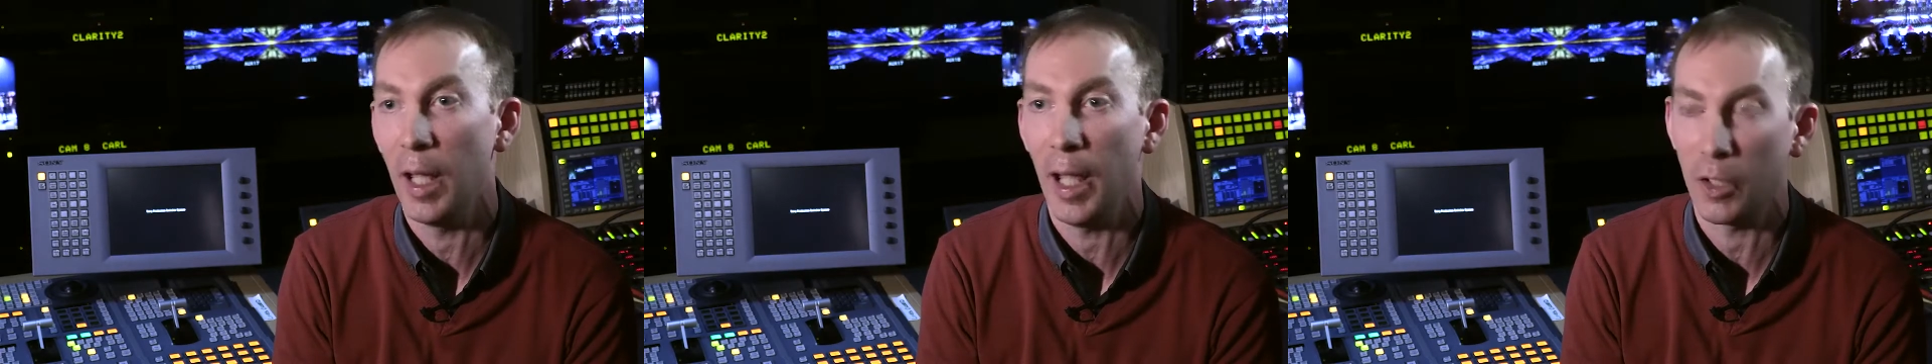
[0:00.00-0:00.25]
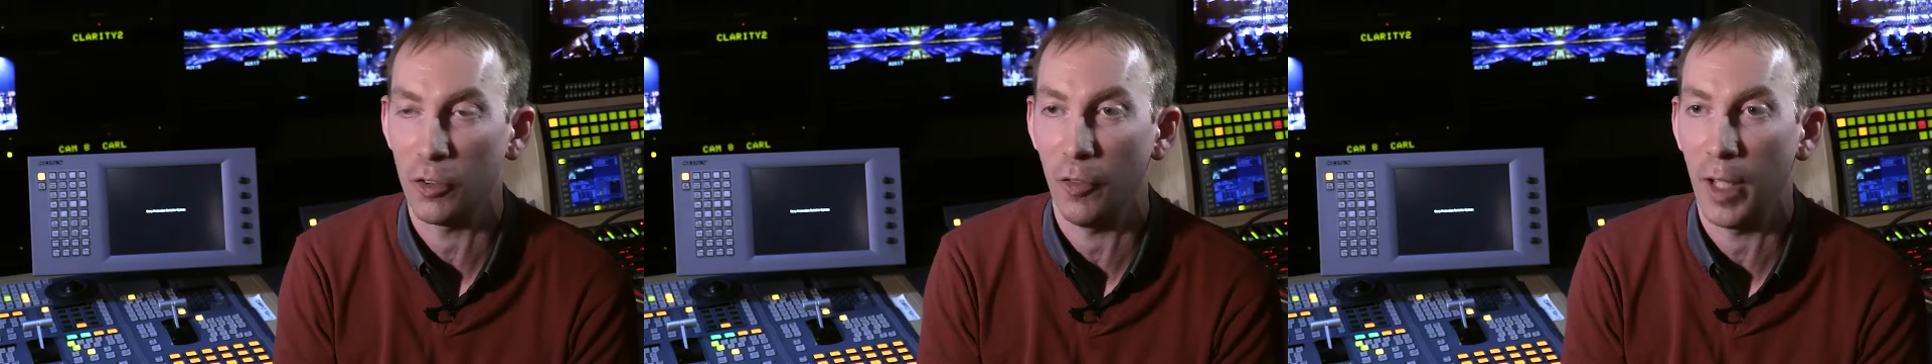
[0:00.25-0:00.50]

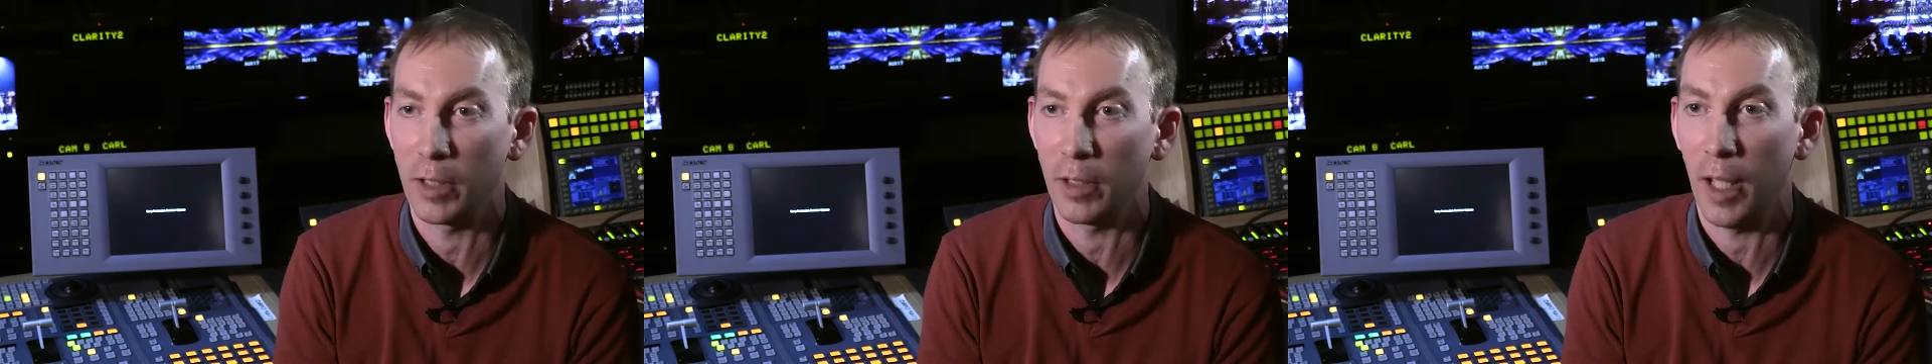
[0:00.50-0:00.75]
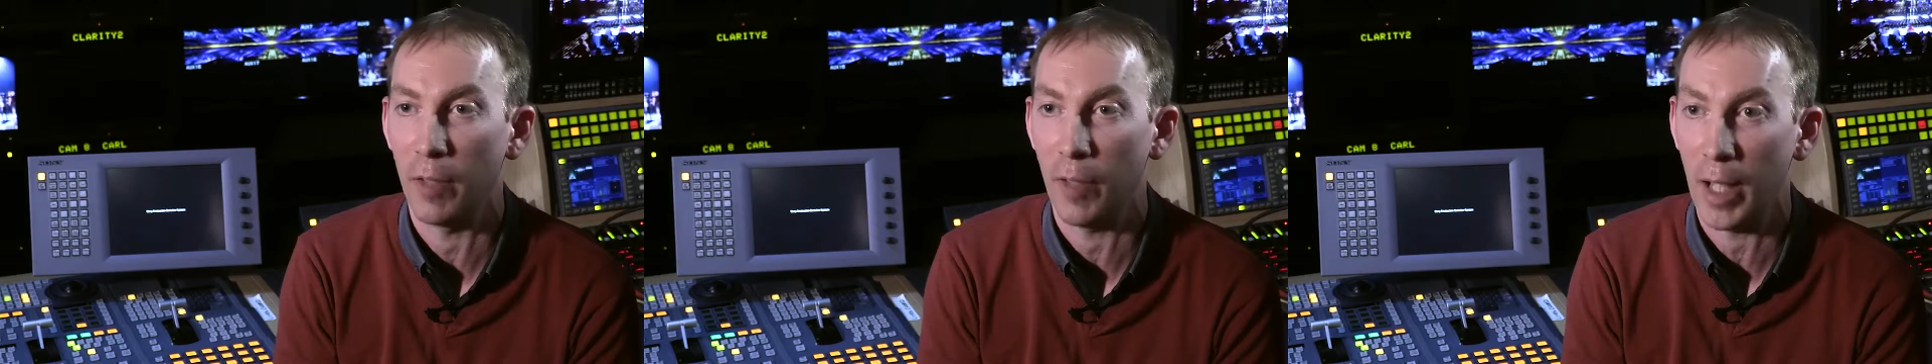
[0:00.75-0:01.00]
Extra
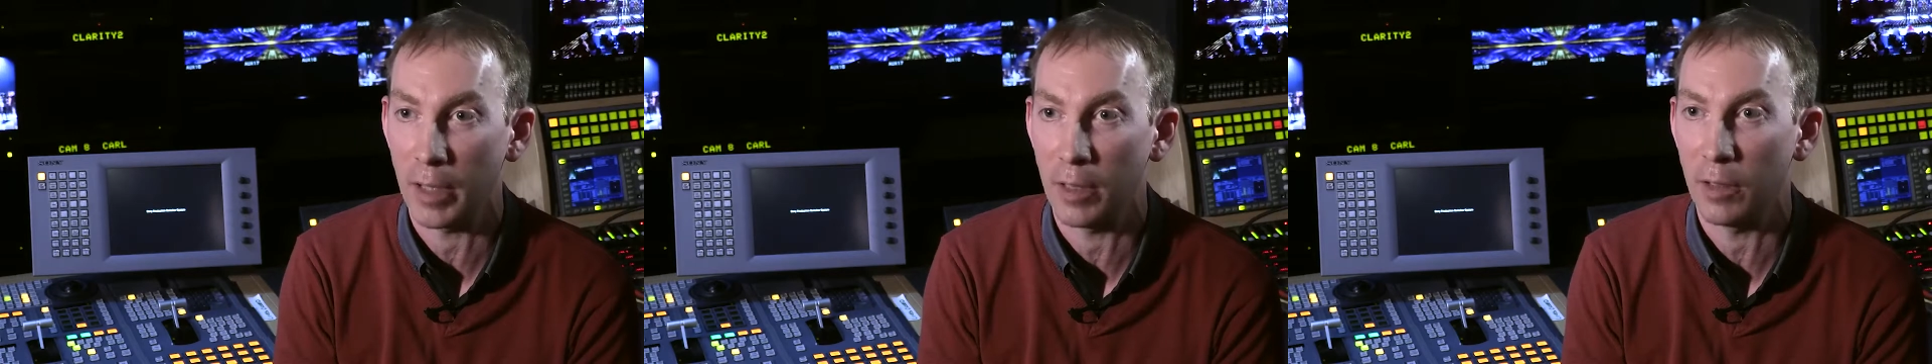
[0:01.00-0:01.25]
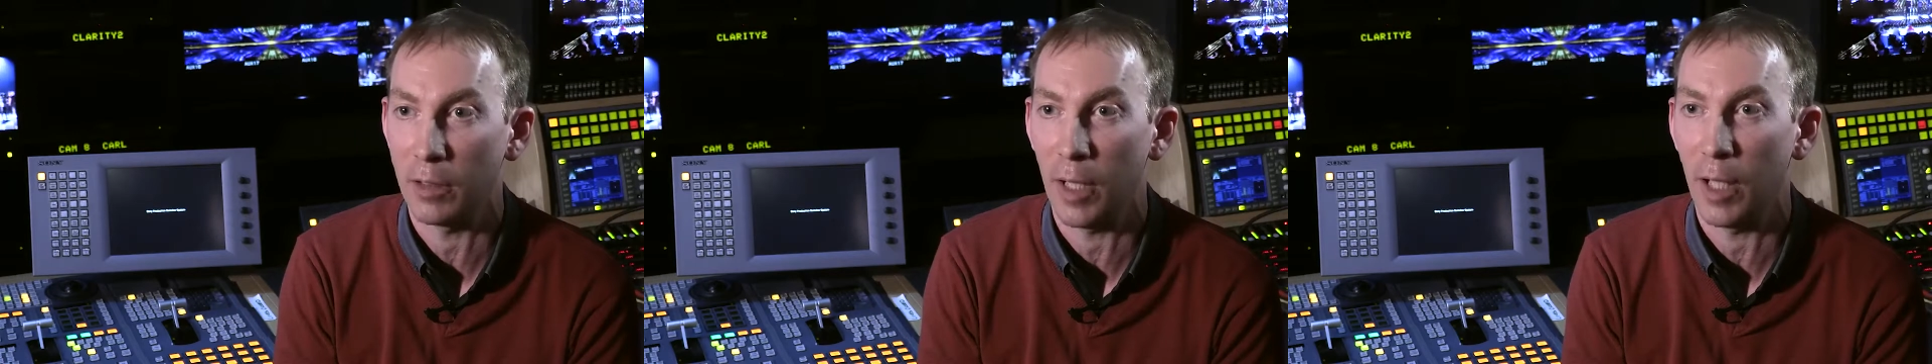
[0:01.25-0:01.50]
Factor have
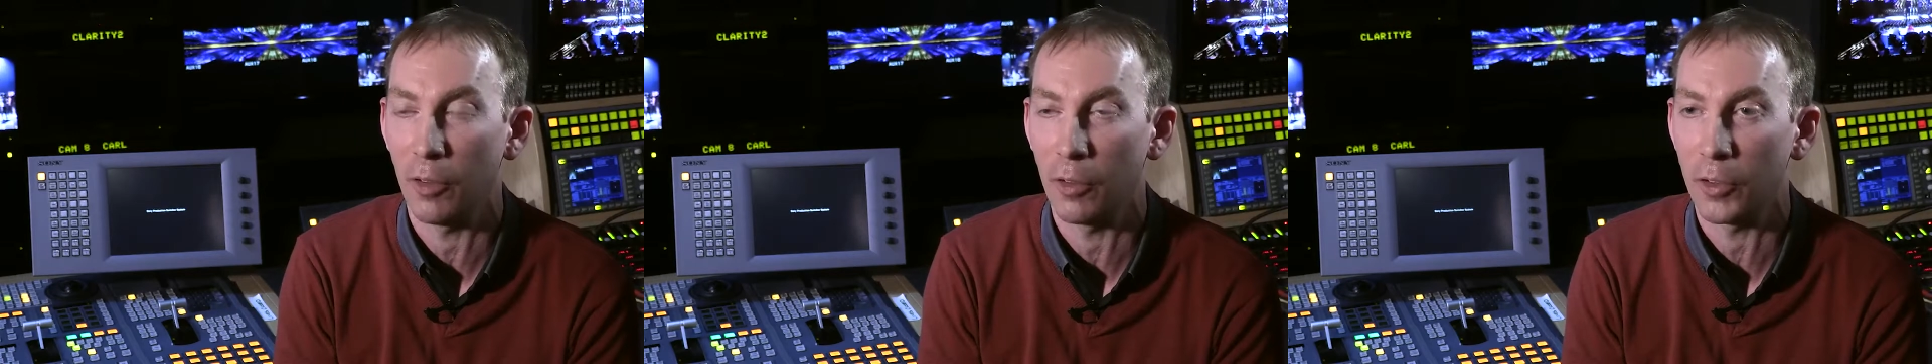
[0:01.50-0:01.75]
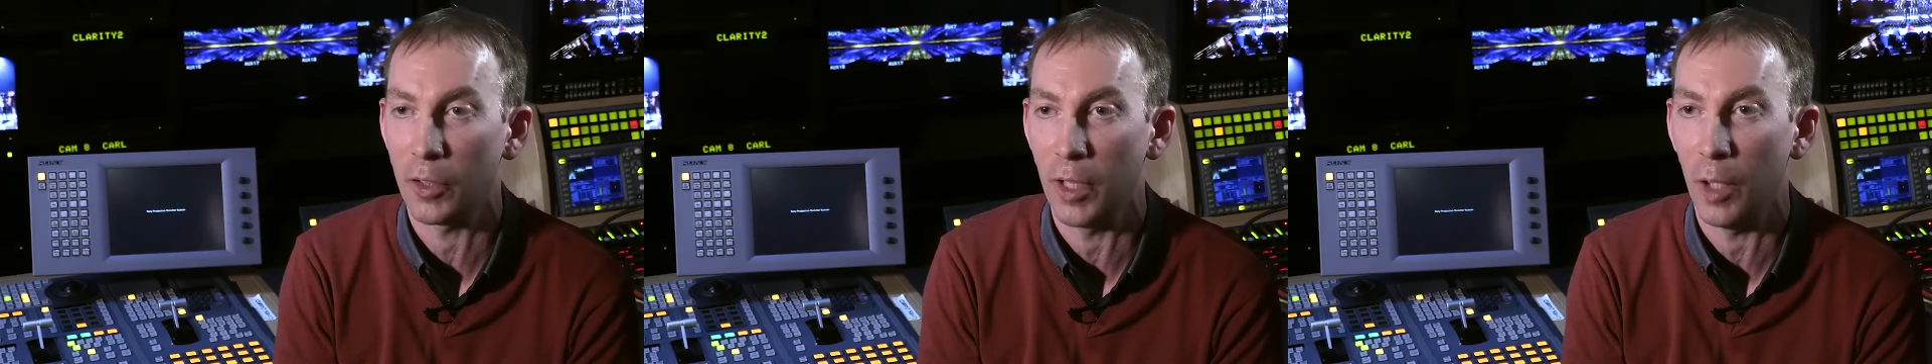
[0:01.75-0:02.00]
access to that across the